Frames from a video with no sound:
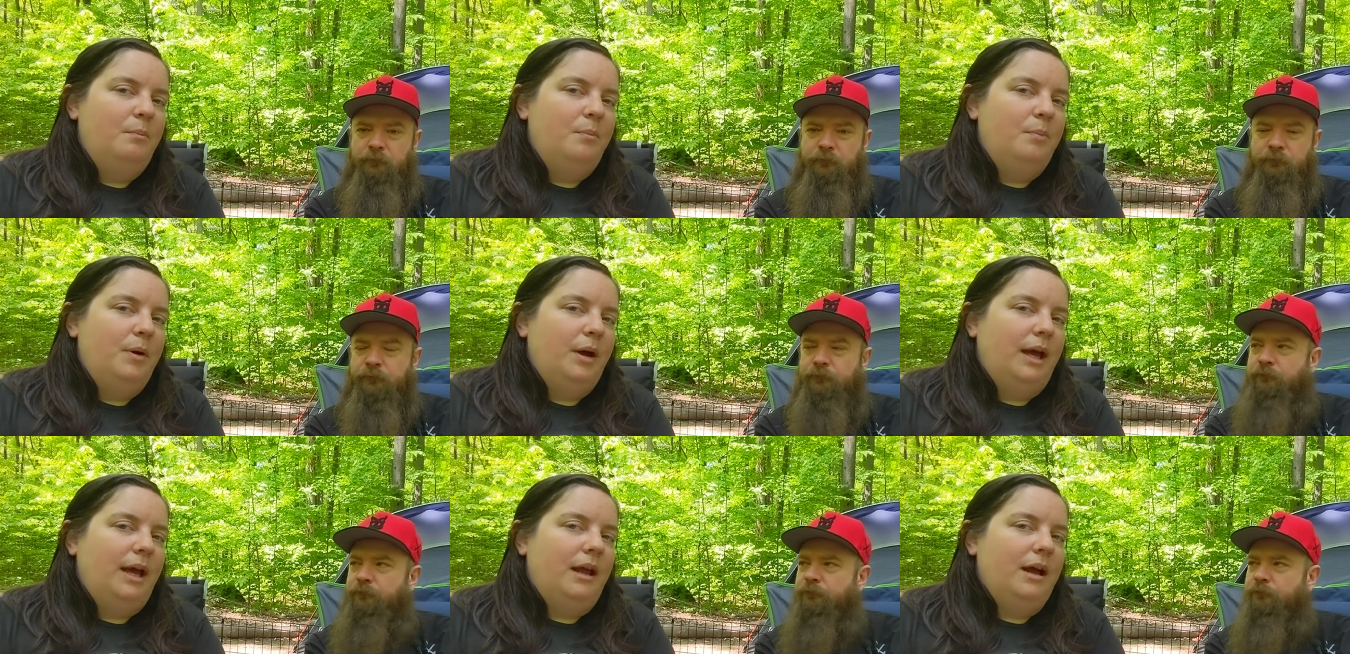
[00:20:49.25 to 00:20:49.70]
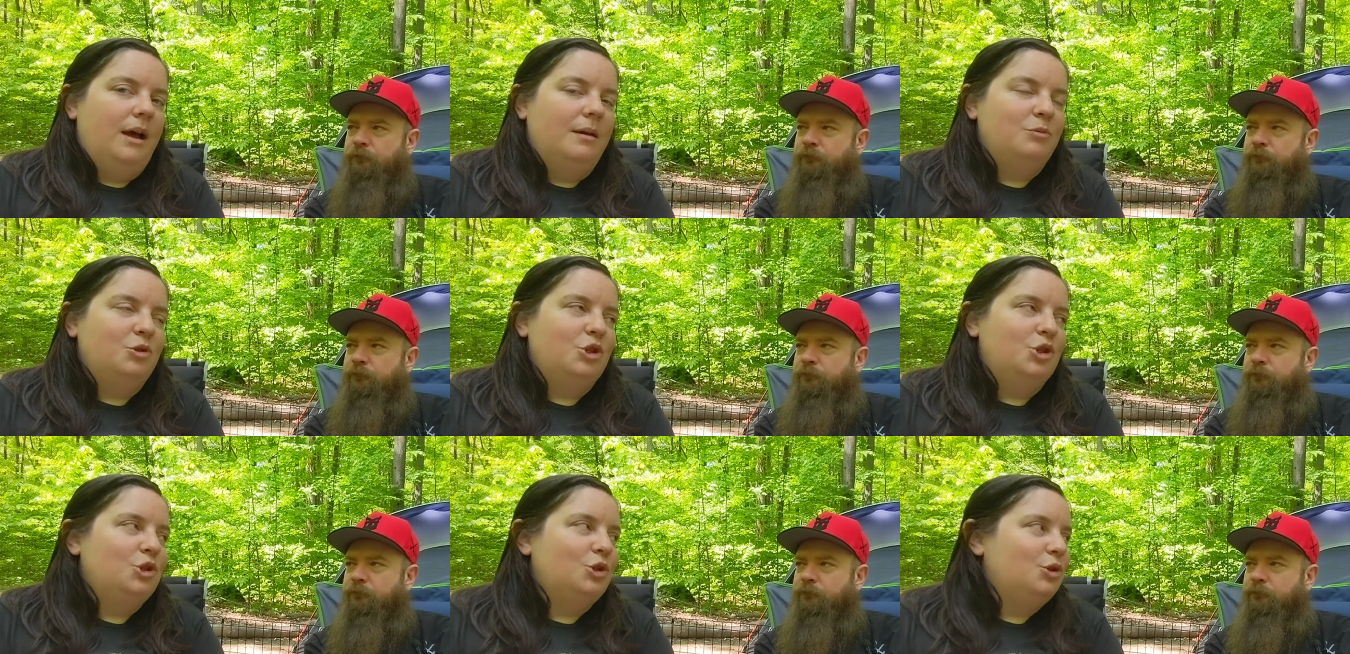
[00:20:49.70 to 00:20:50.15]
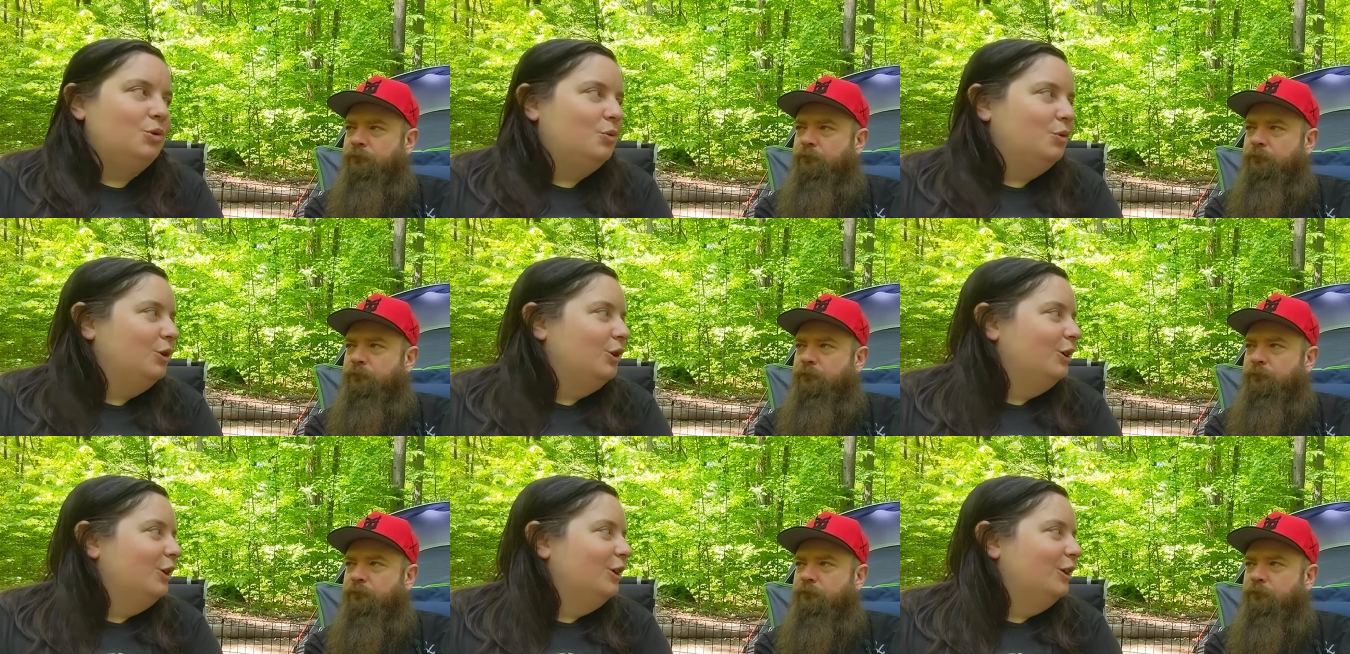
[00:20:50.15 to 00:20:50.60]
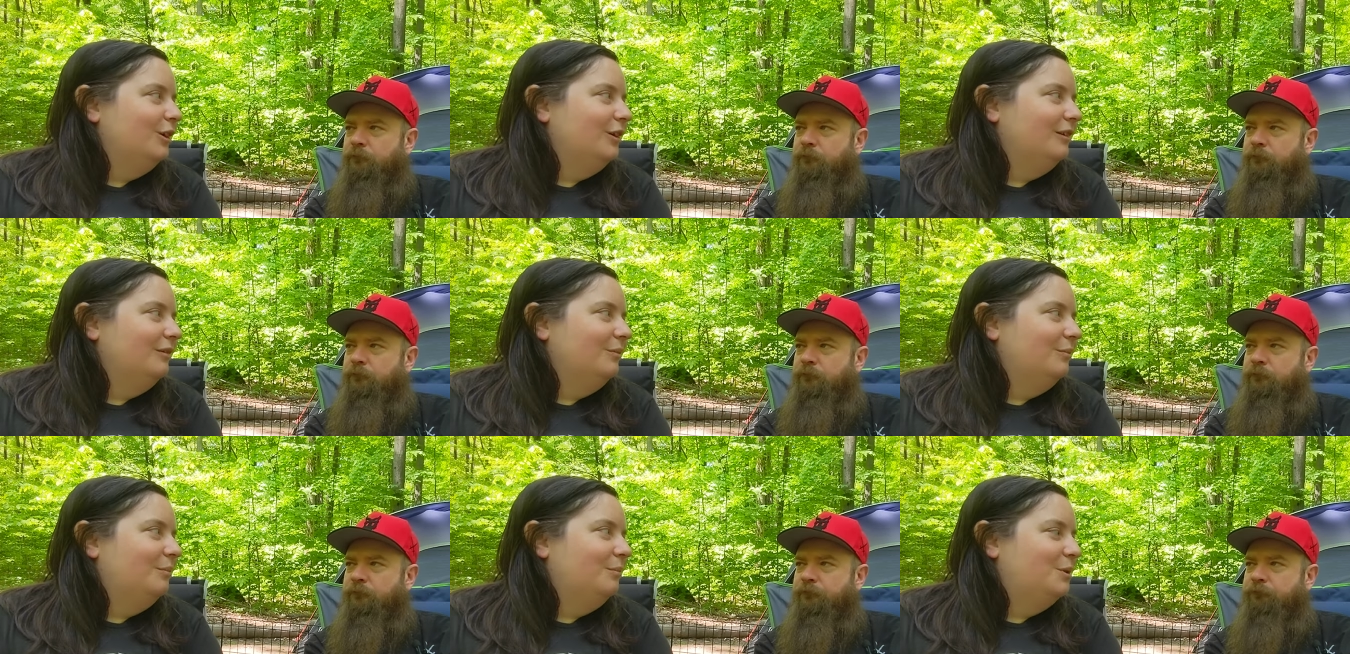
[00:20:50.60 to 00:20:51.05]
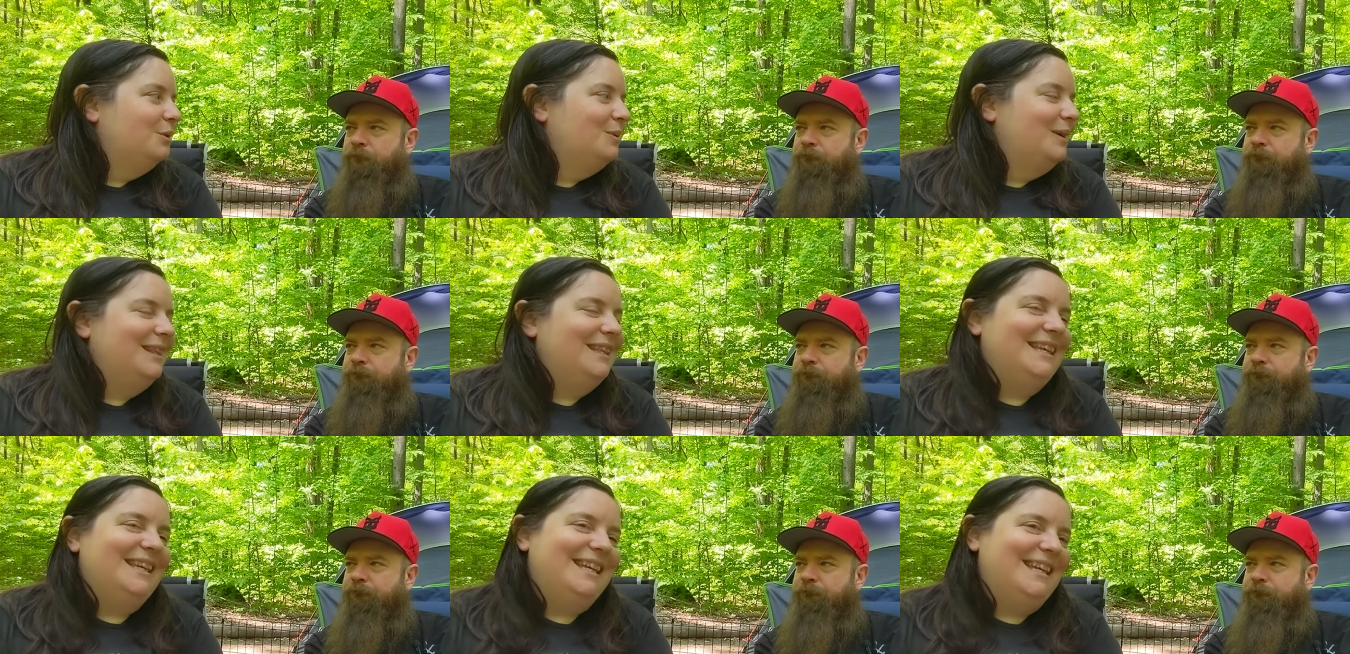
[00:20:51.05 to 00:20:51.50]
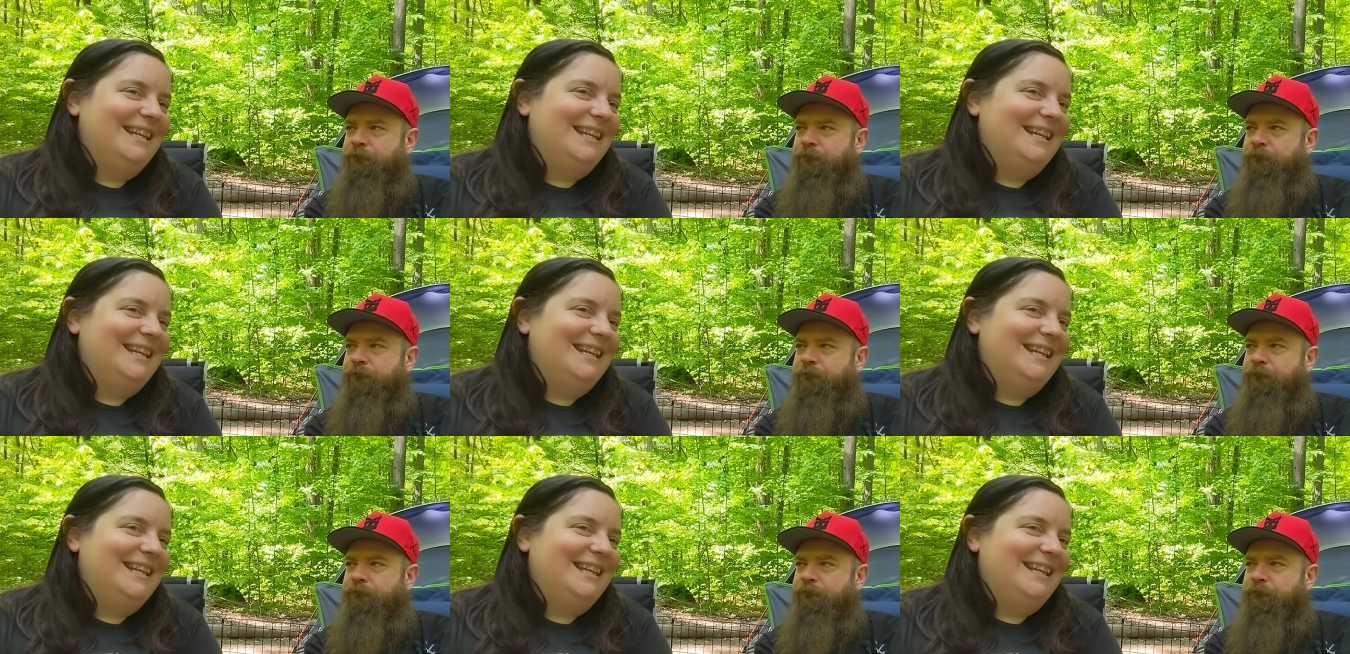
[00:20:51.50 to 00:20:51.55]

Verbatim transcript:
Speaker 1: but I'm sure between the